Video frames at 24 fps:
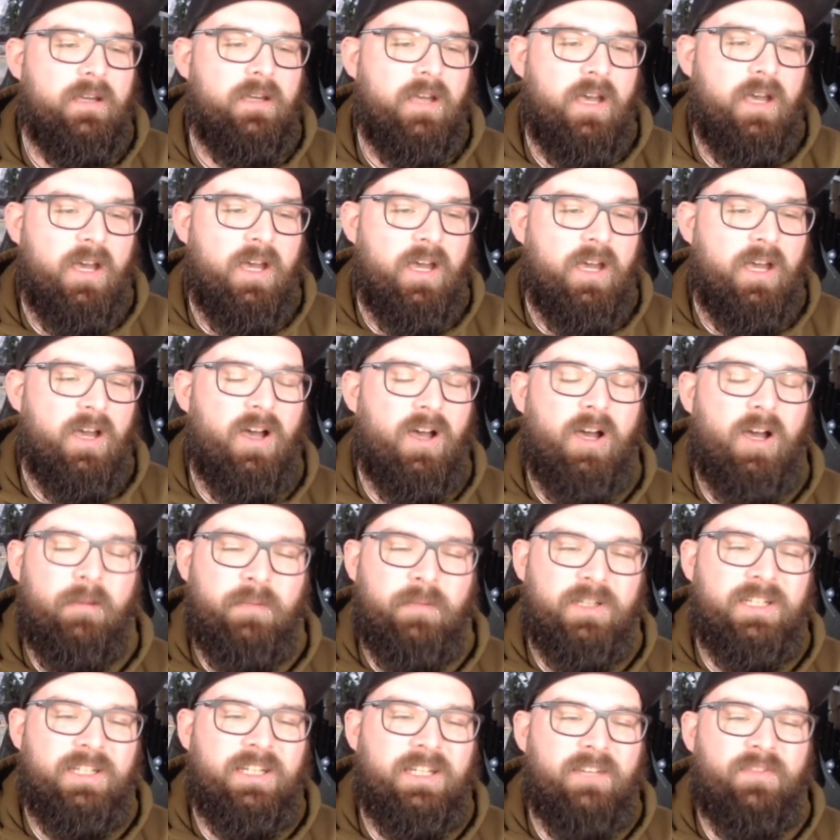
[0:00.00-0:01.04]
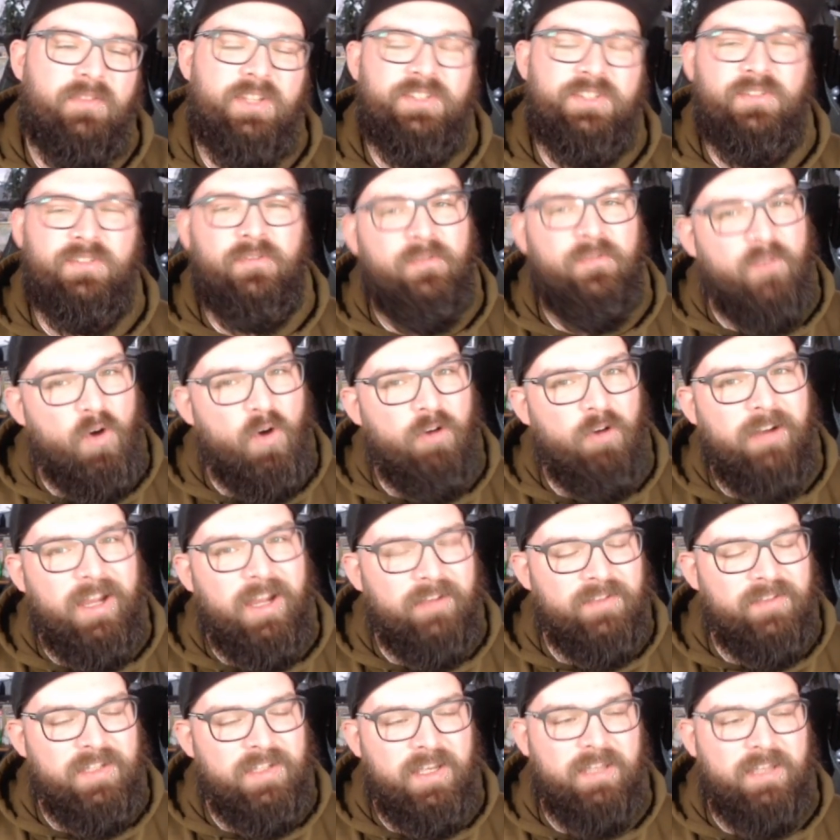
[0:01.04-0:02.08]
I'm going to give this a 4 out
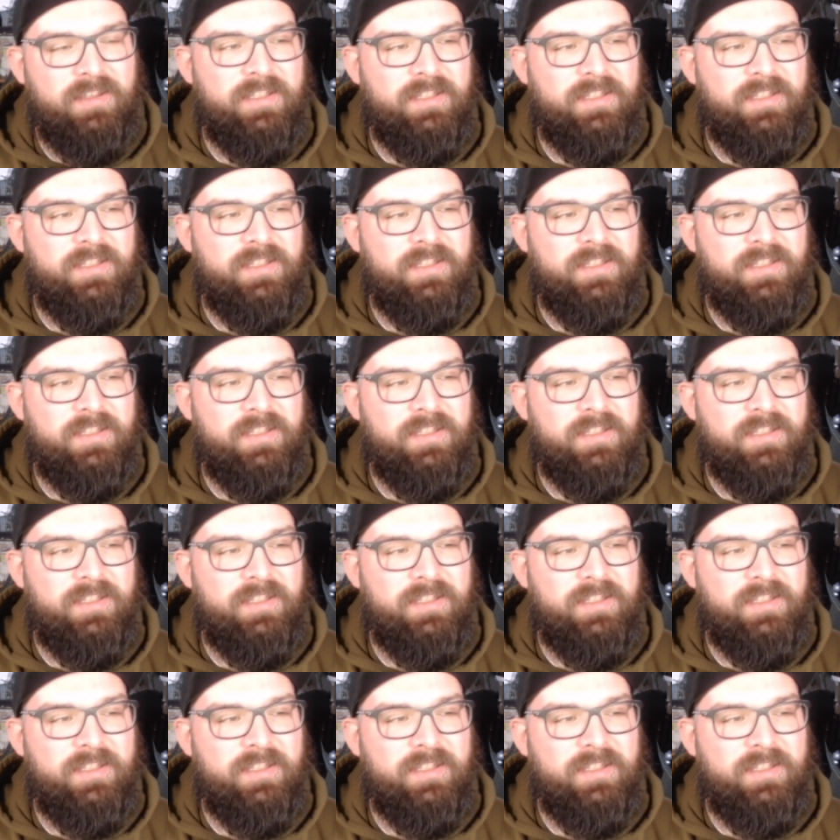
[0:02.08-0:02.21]
of 10,